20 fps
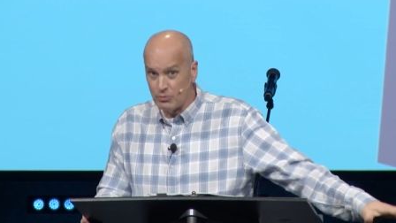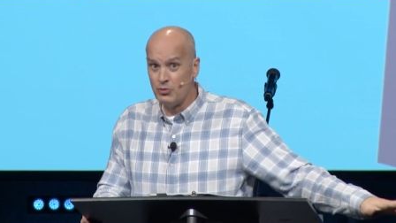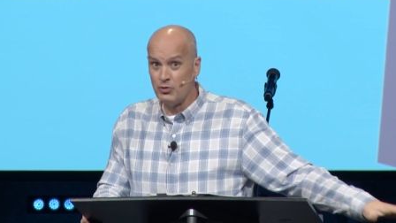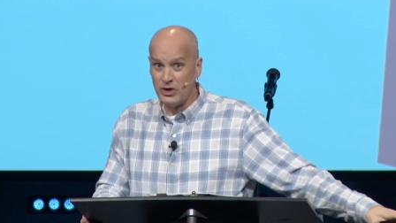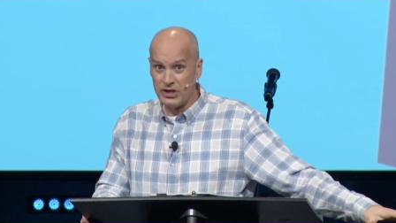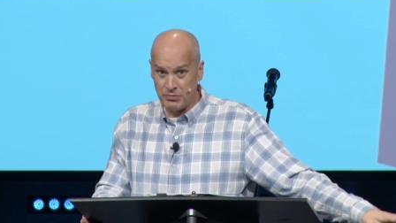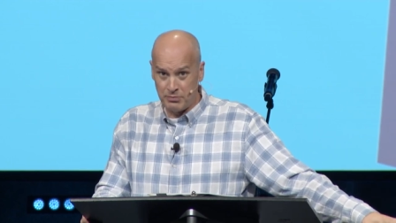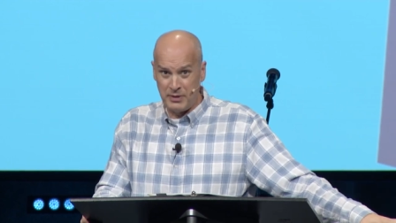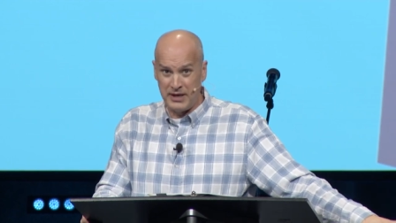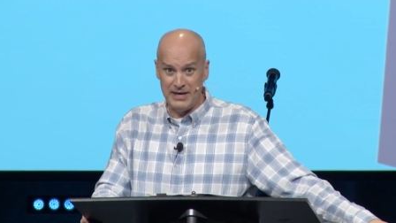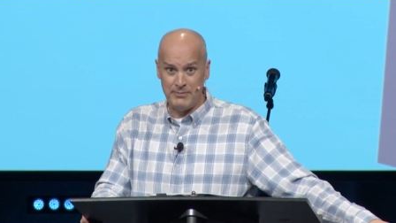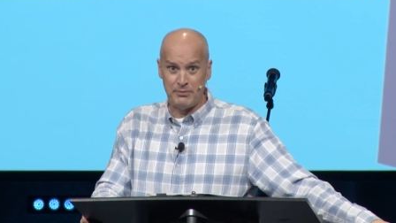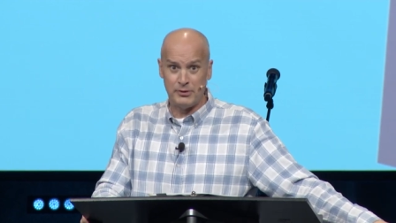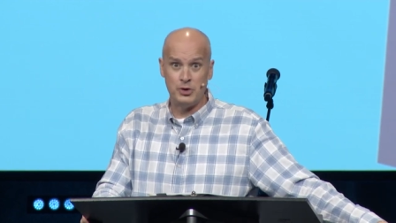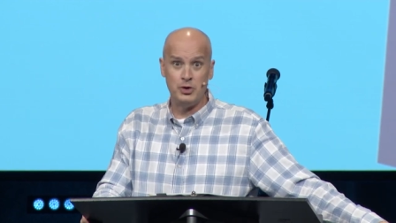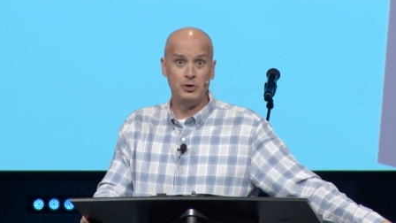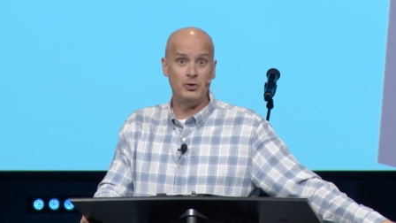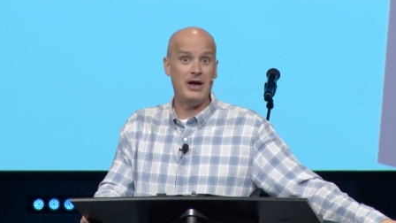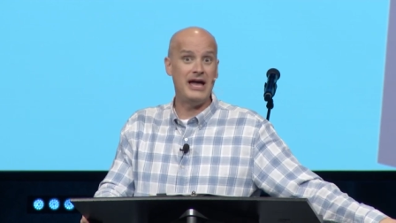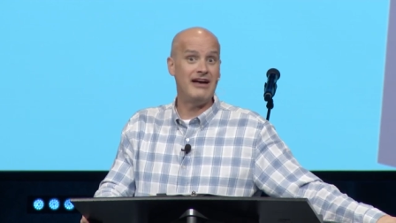with
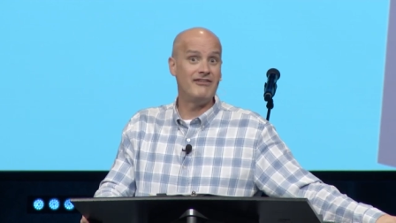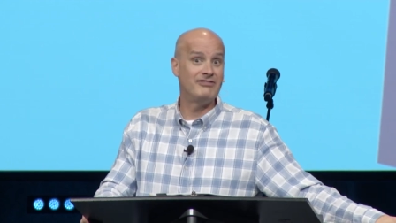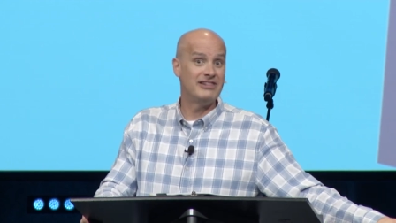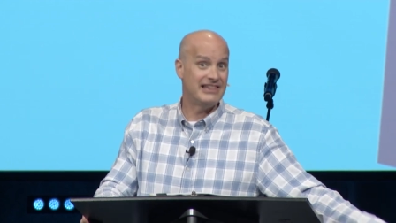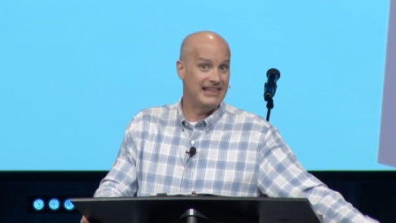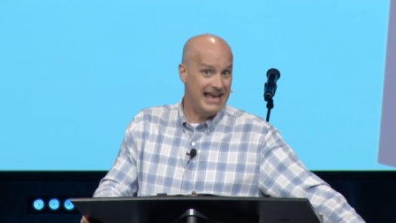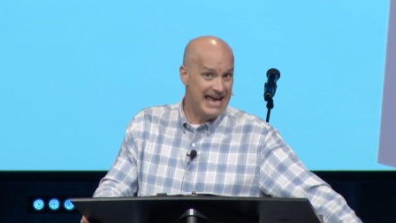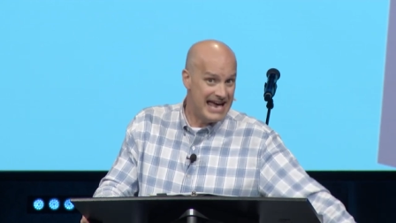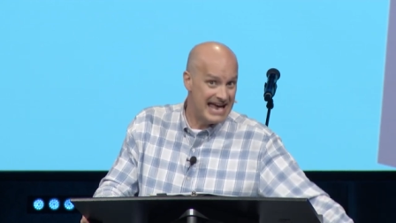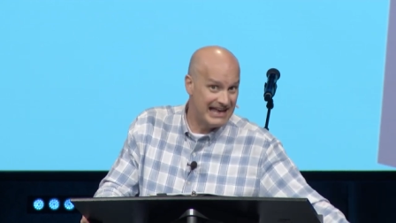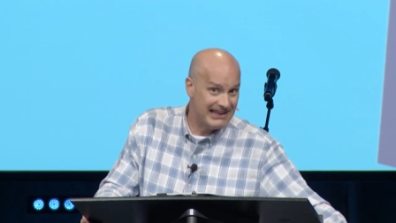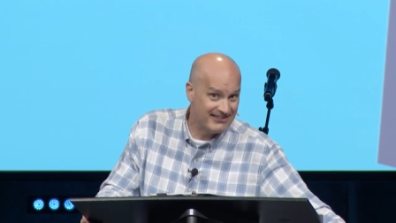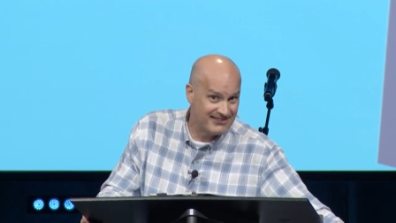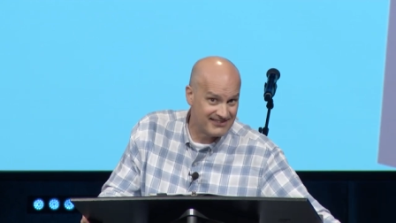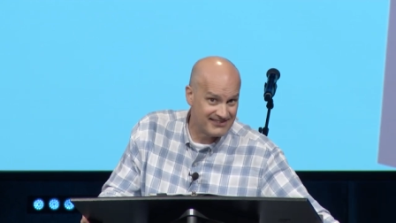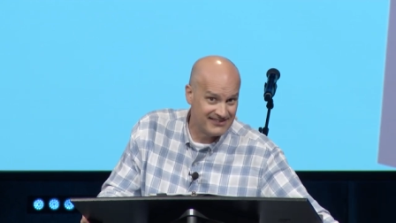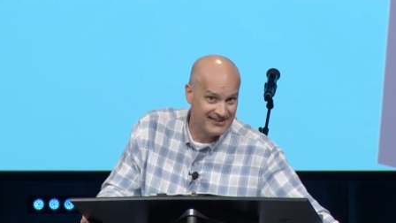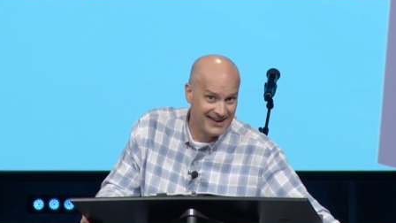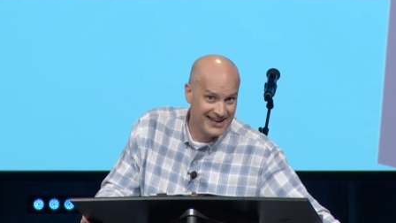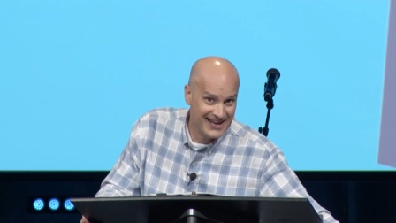people who have
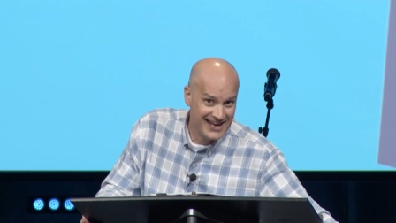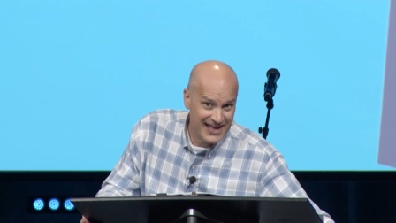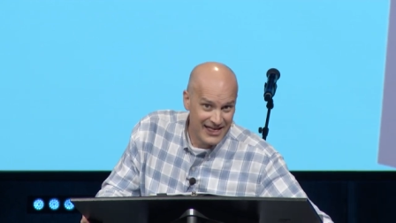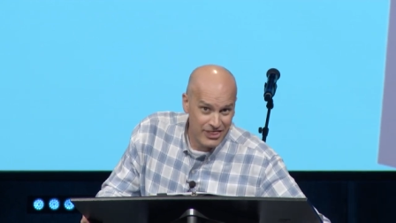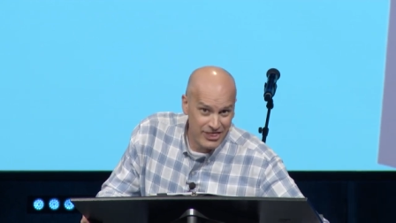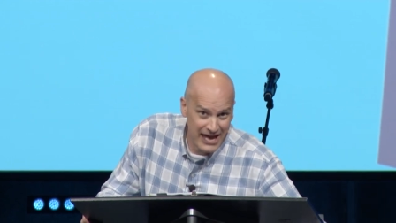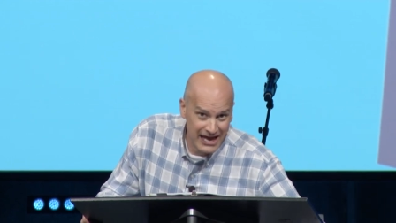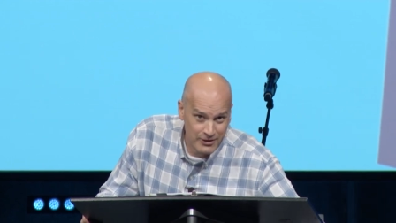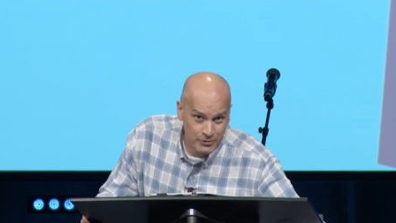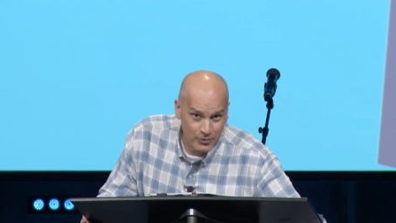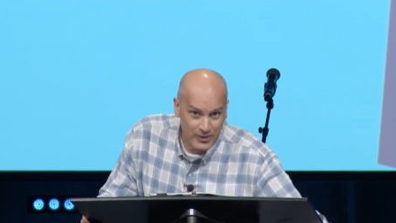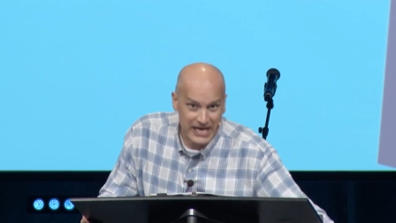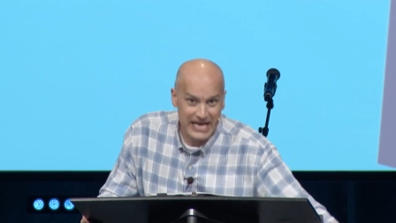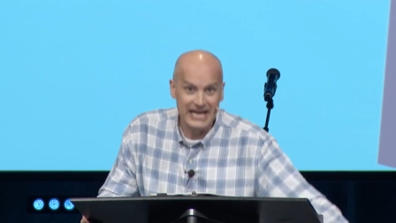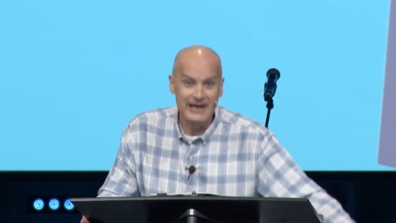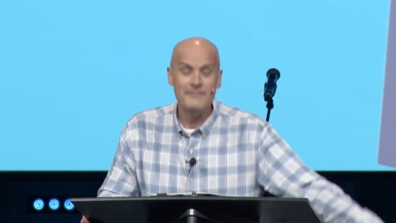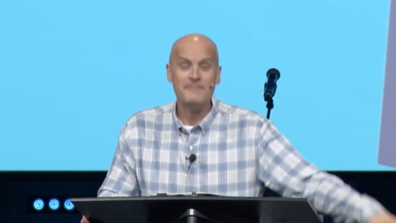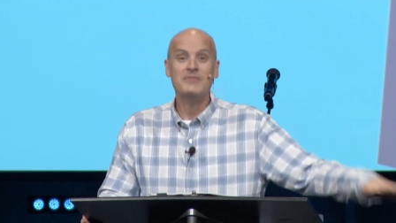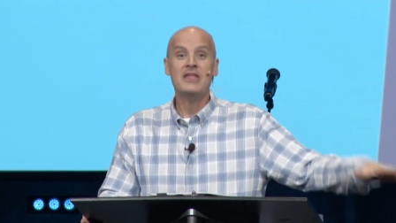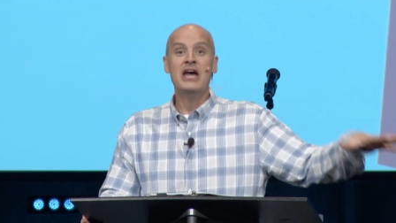less than we,